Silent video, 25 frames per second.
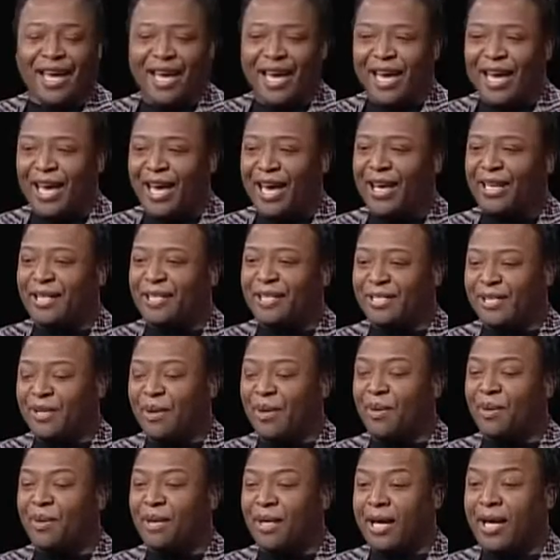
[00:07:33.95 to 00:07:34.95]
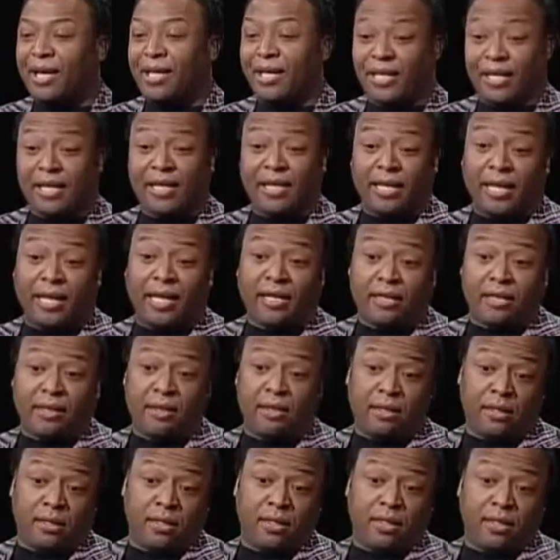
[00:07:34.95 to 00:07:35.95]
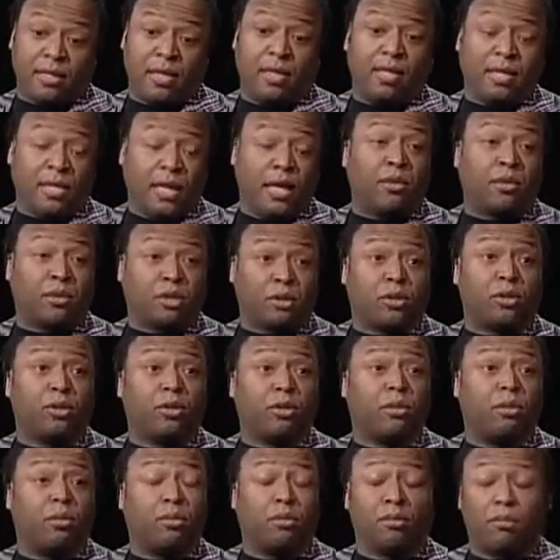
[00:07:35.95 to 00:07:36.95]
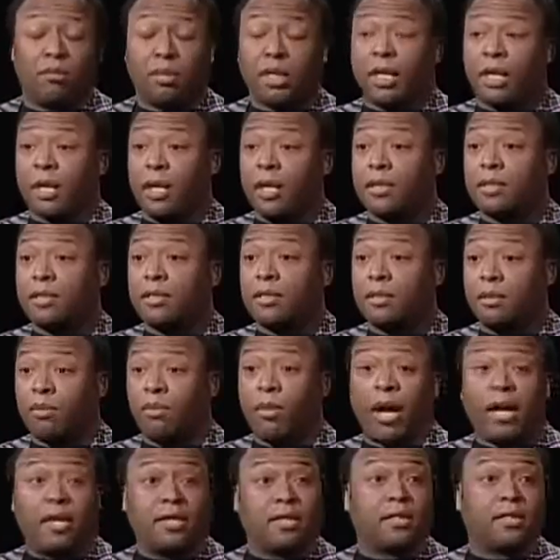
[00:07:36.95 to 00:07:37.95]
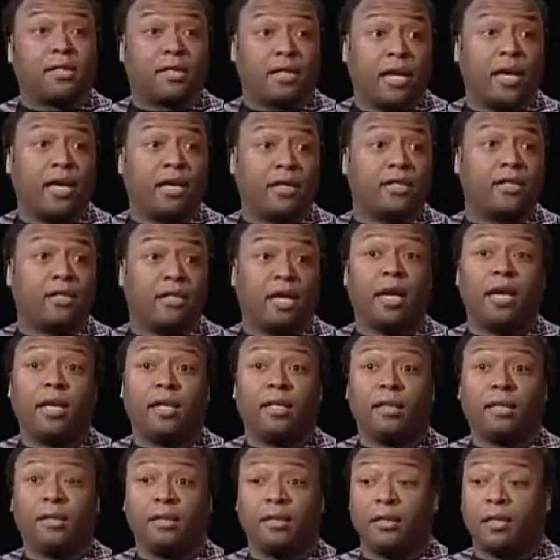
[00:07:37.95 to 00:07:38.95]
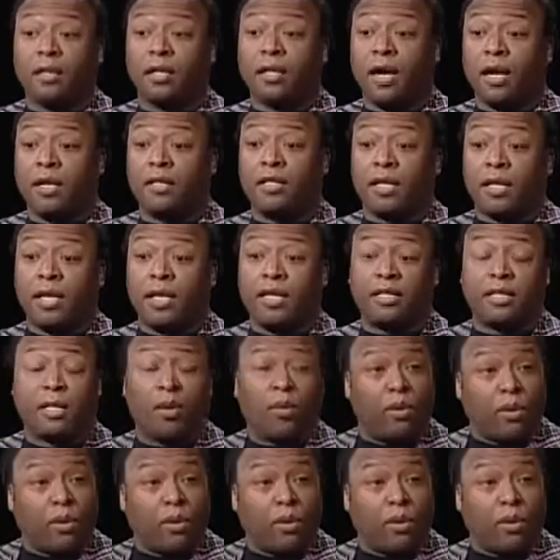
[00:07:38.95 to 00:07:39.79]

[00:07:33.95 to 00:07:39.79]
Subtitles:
and so and that was true because the brightest kids did. The kids that